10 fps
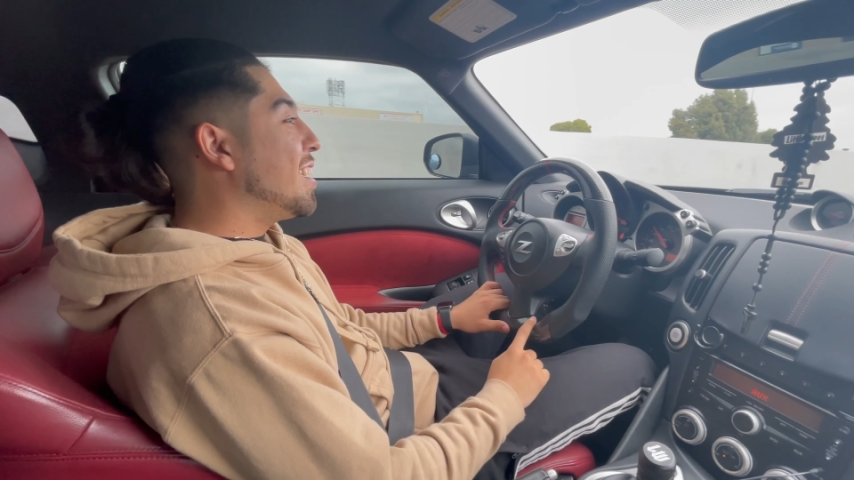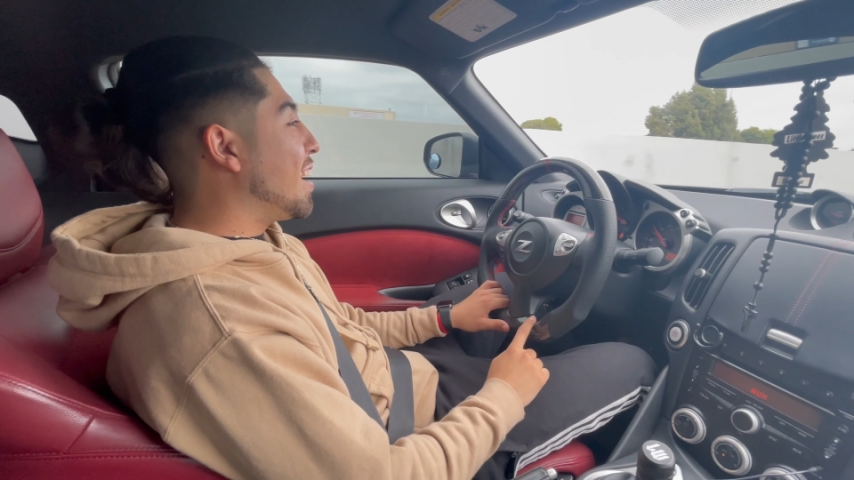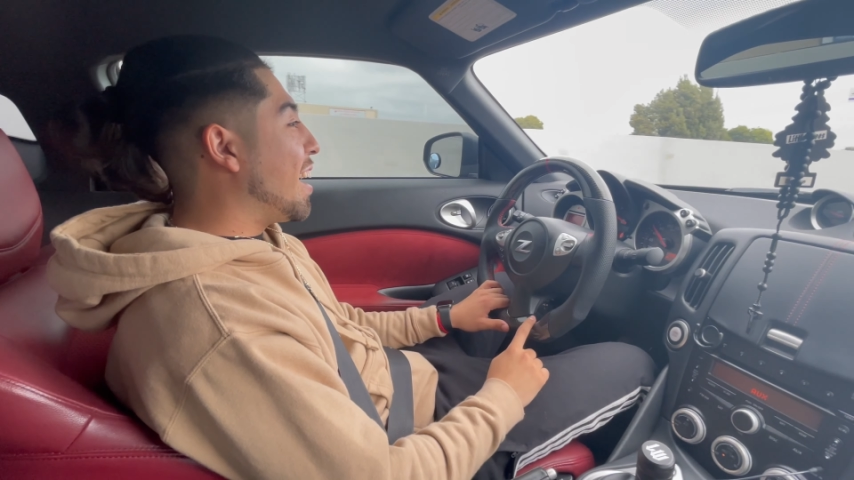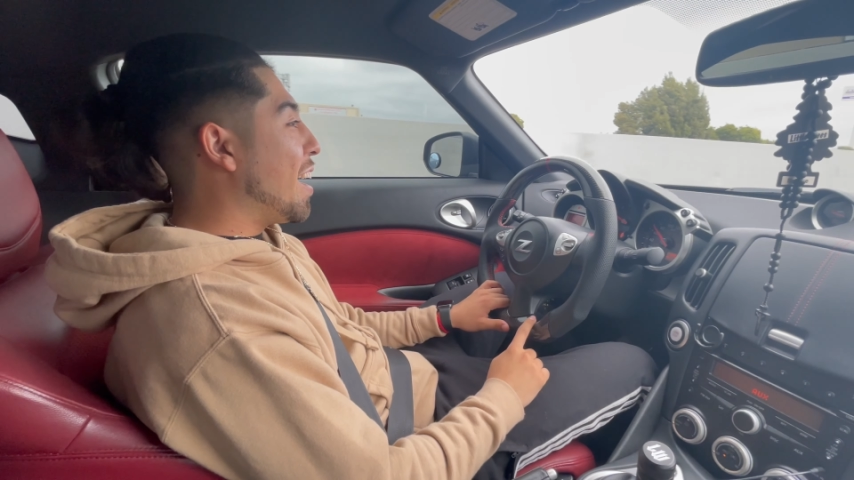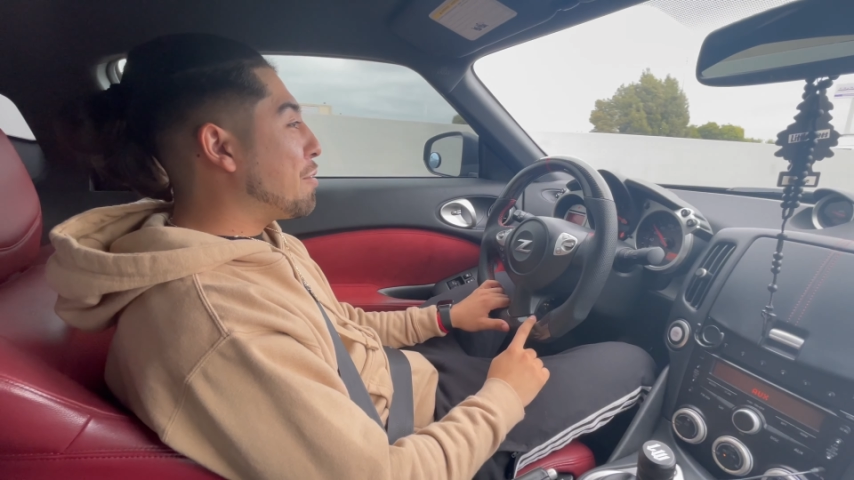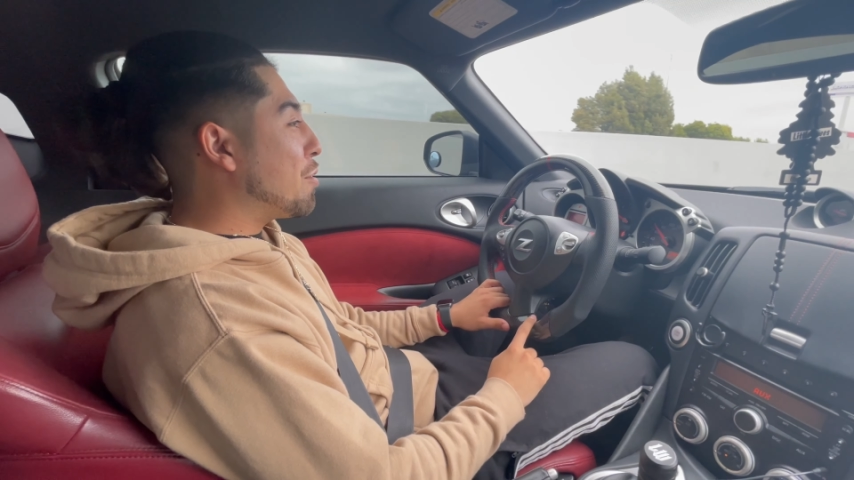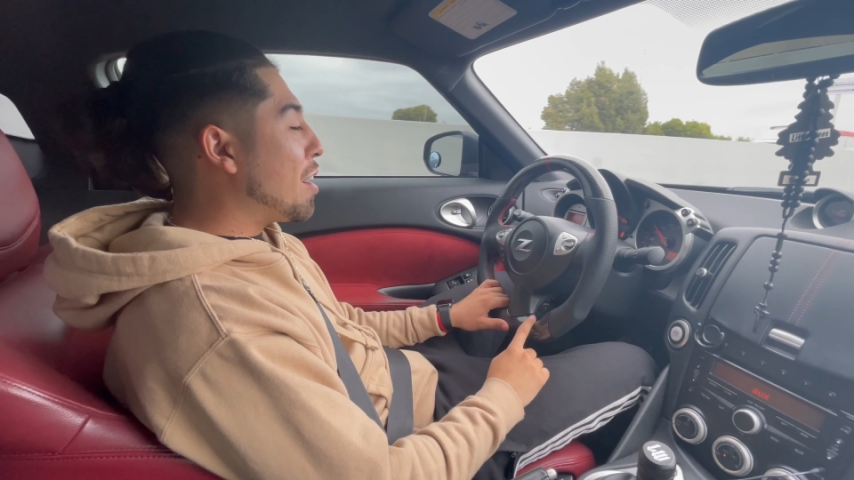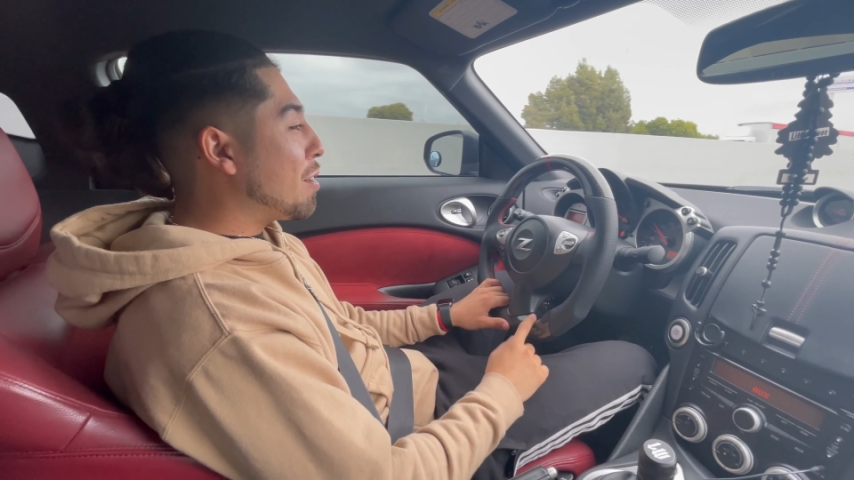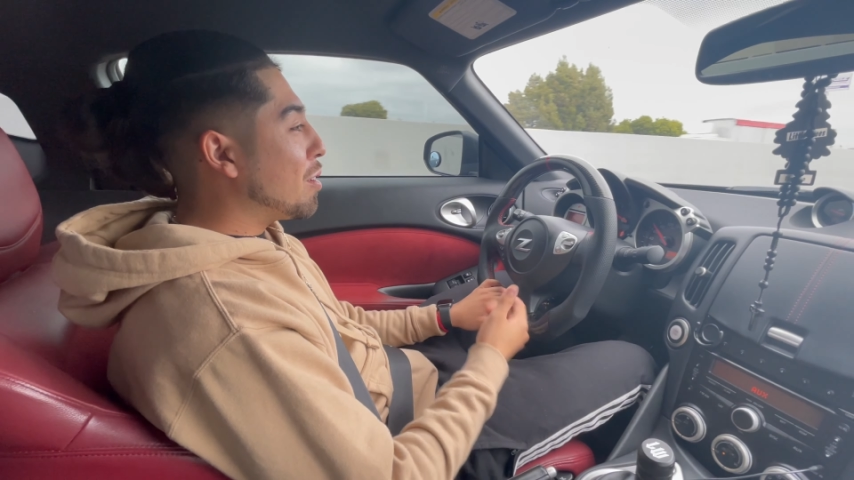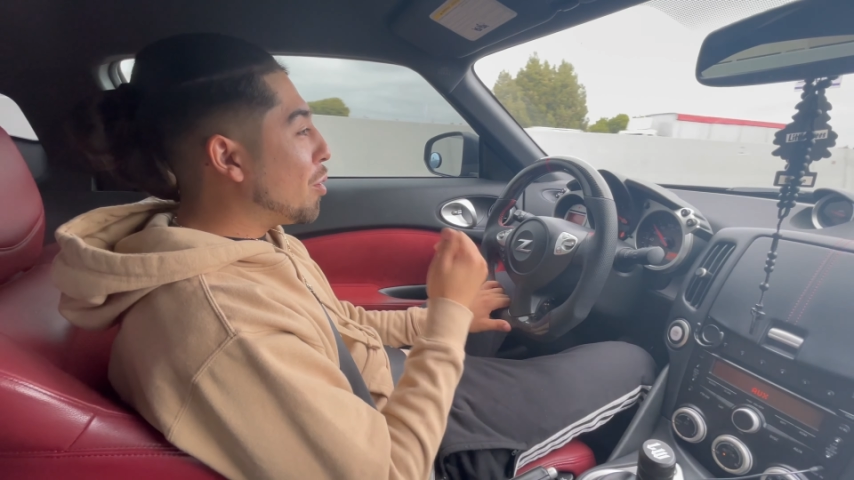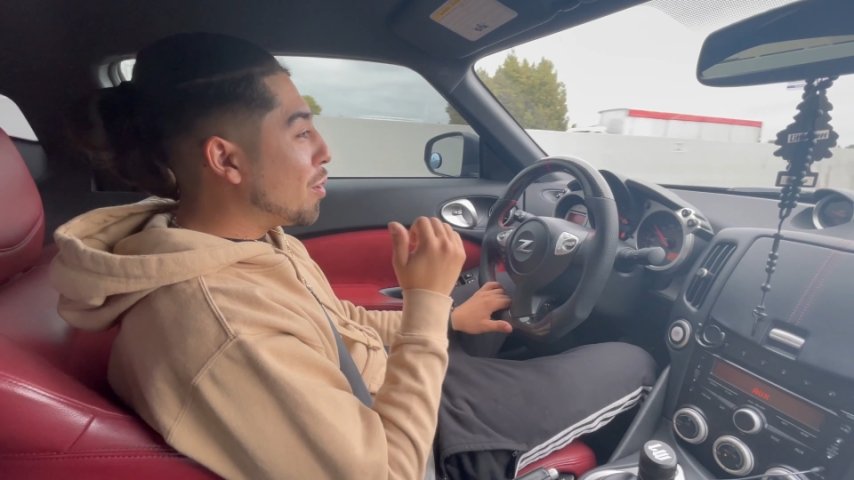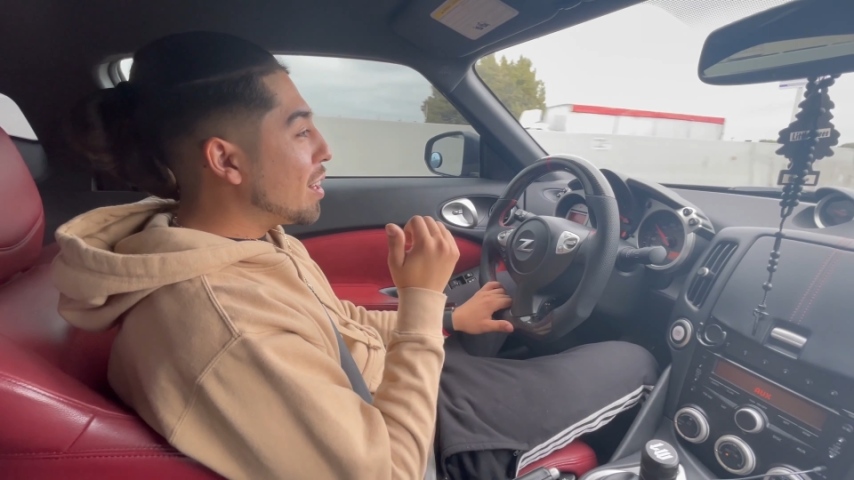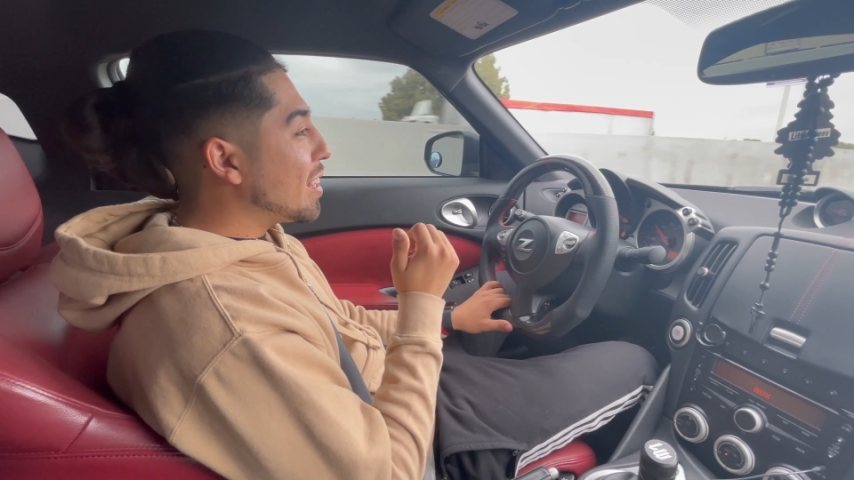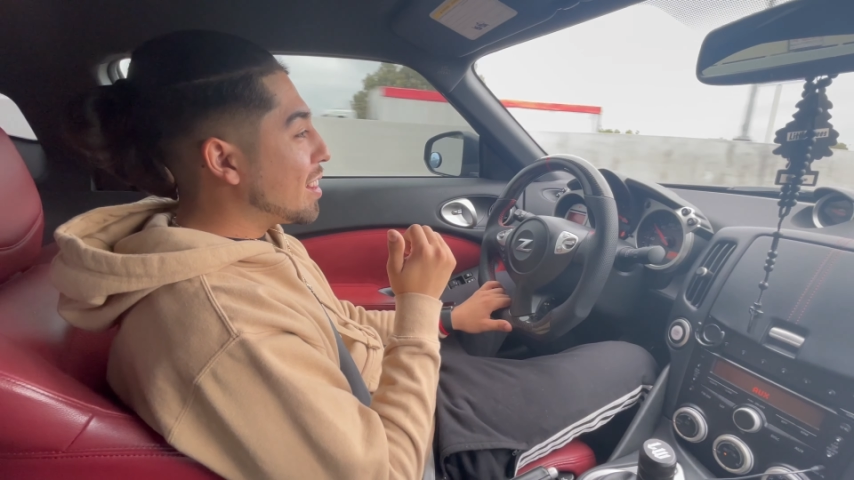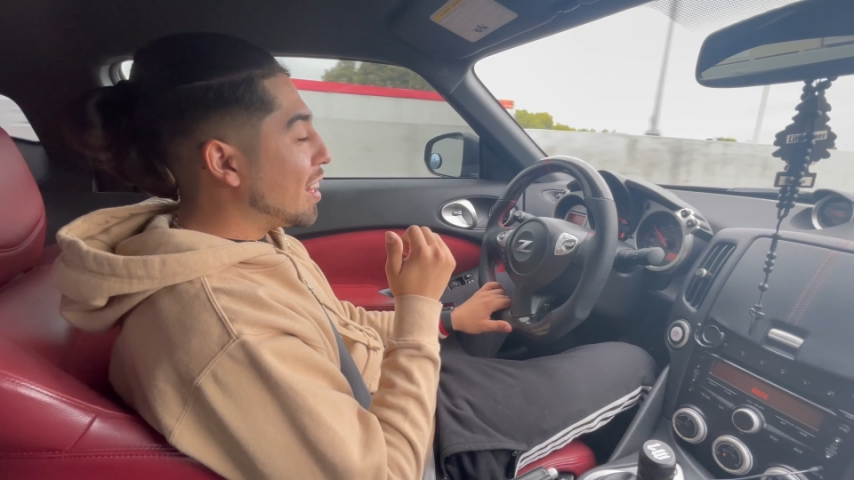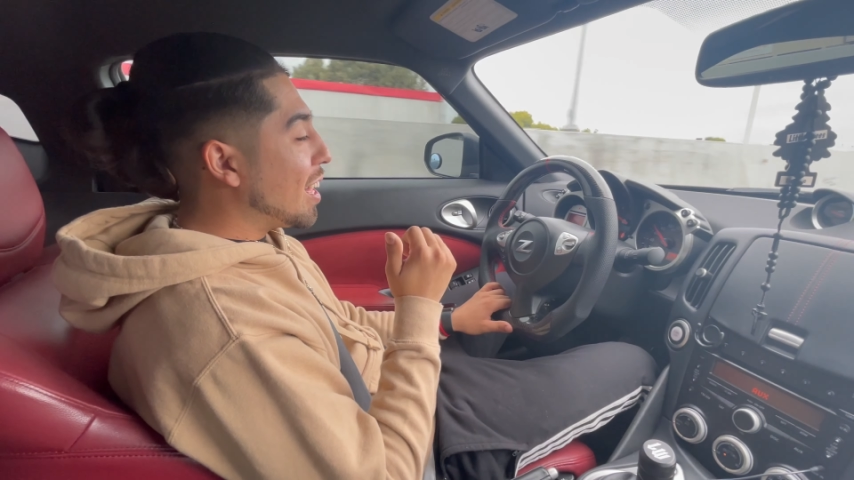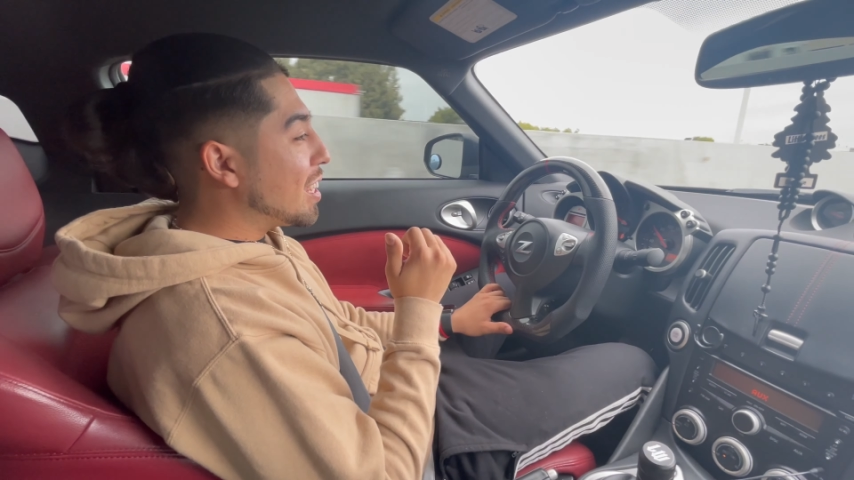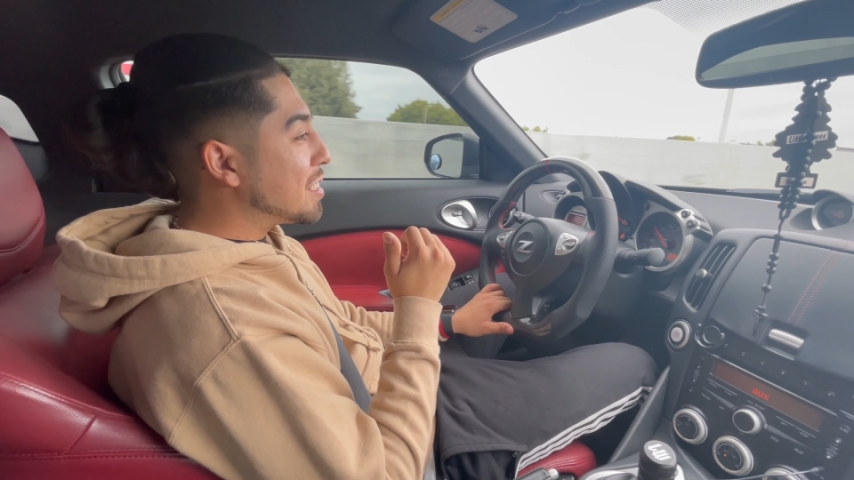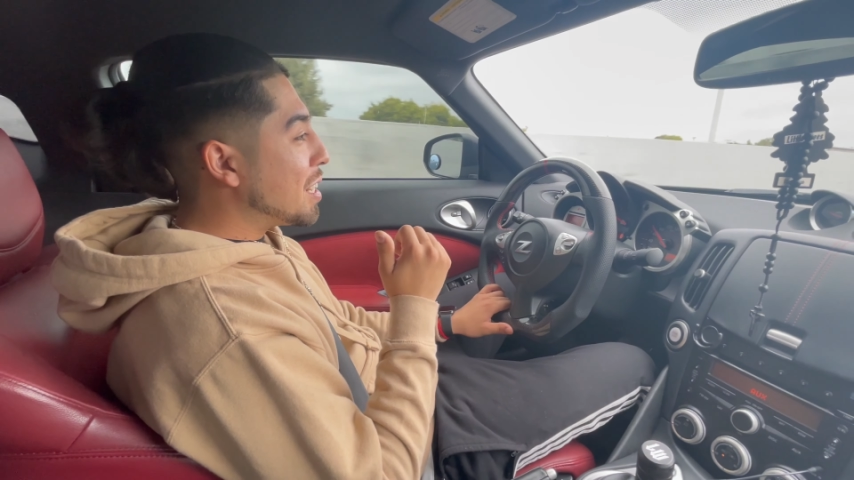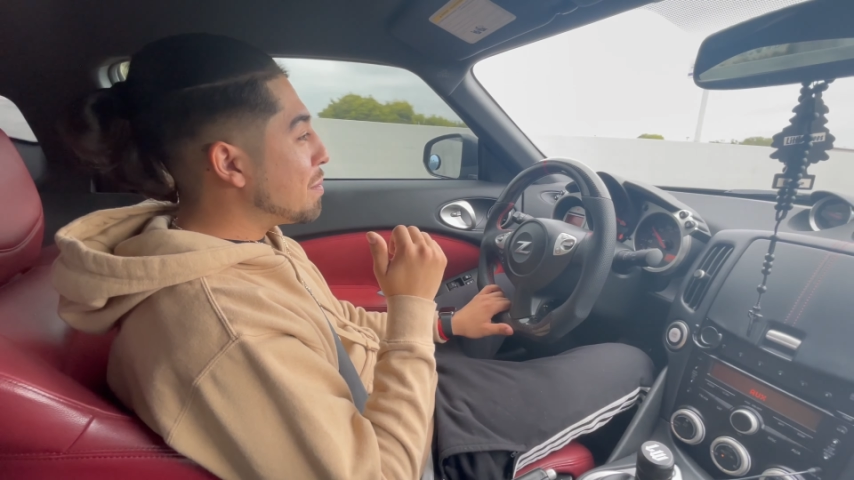after I lowered it the
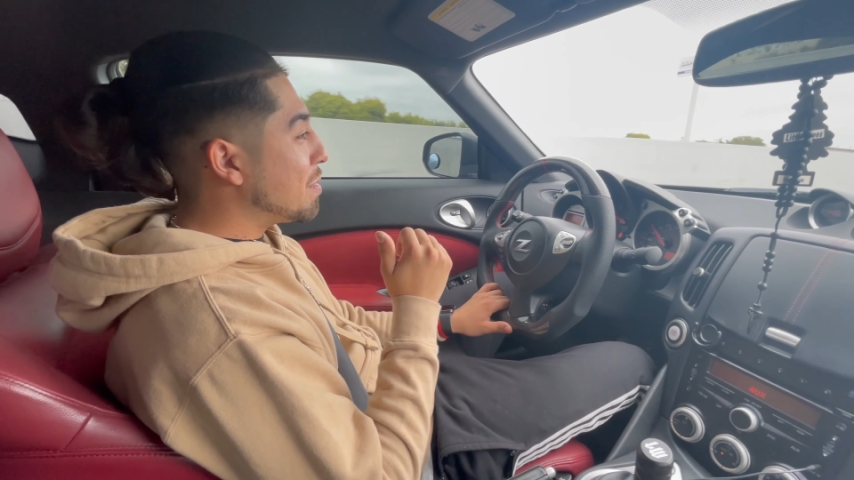last time,